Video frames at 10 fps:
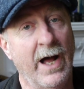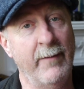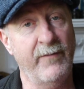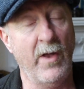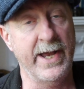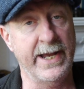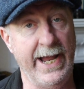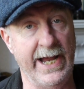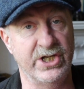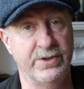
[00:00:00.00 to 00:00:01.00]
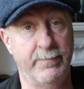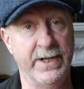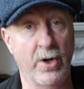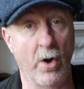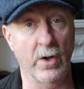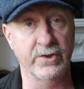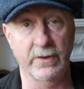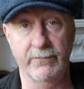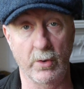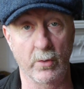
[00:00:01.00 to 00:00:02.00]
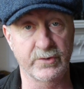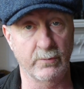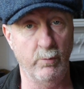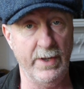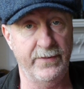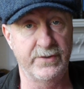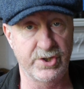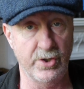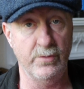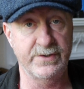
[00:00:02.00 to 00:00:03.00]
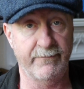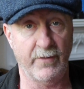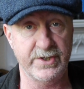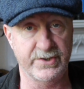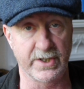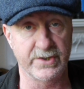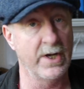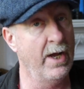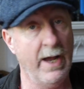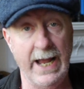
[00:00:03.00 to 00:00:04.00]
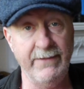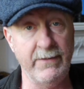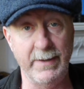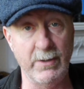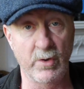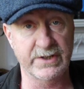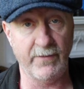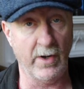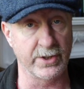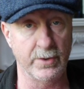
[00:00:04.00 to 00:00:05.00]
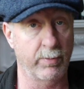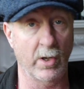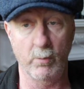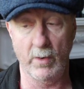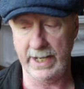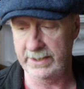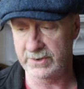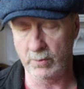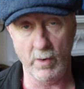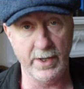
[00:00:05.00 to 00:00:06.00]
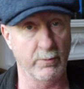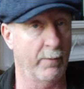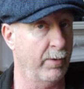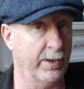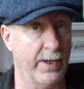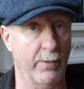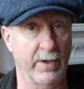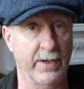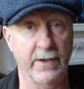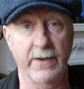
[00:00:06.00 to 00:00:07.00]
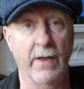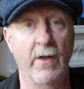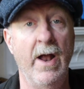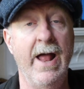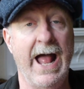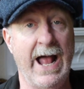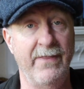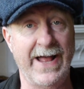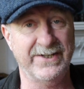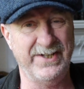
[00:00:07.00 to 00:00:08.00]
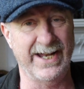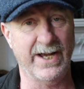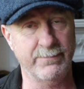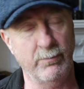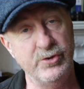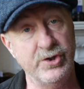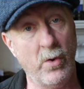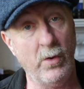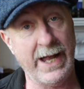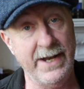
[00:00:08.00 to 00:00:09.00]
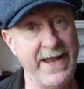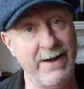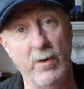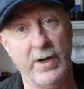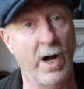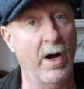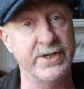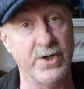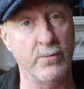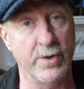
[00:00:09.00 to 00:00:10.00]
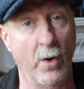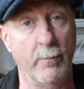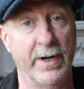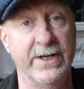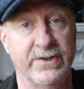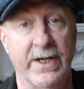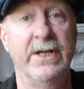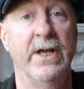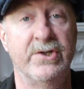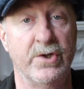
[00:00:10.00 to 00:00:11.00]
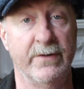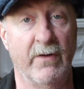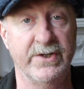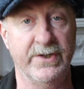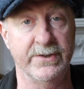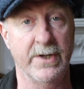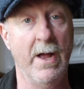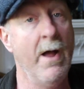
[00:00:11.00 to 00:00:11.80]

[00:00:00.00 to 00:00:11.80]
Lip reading: I'm flying-ish, because, of course, with two devices, AVB works fine. You plug one end into one, you unplug the other one into the other, and that's it. Would you call that a network? I don't know, but it's two devices.